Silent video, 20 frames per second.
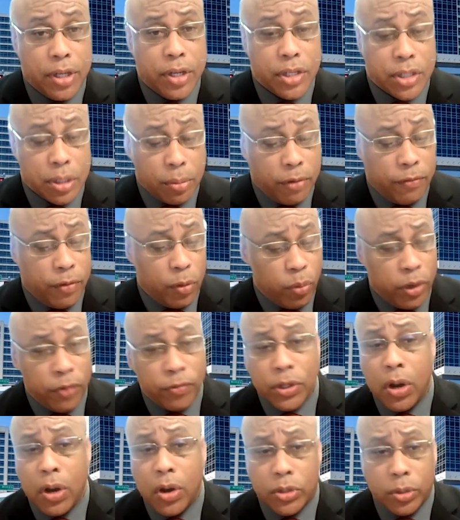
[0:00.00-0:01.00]
Some of it
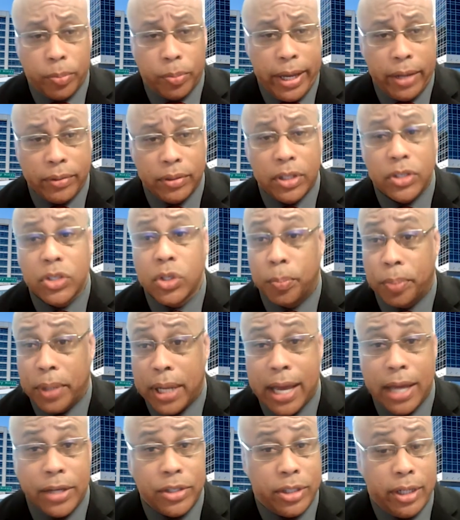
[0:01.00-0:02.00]
we've talked about: the
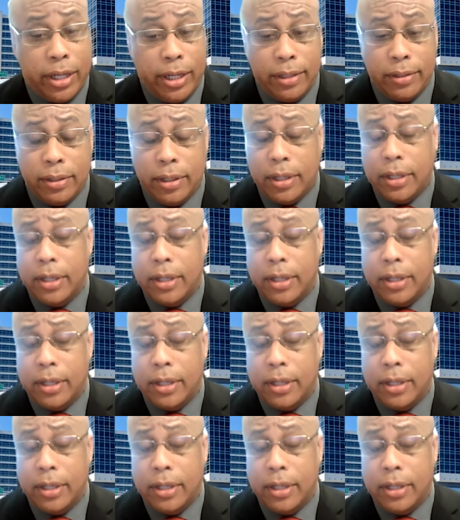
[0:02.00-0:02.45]
supply chain,